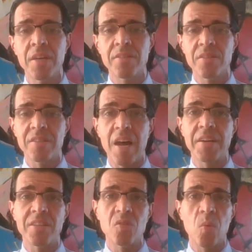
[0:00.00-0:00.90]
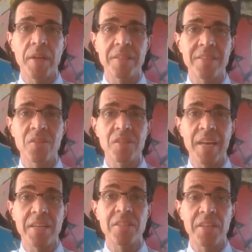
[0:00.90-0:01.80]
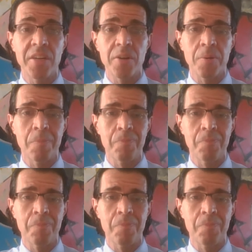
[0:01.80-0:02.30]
does not need to wait until next year.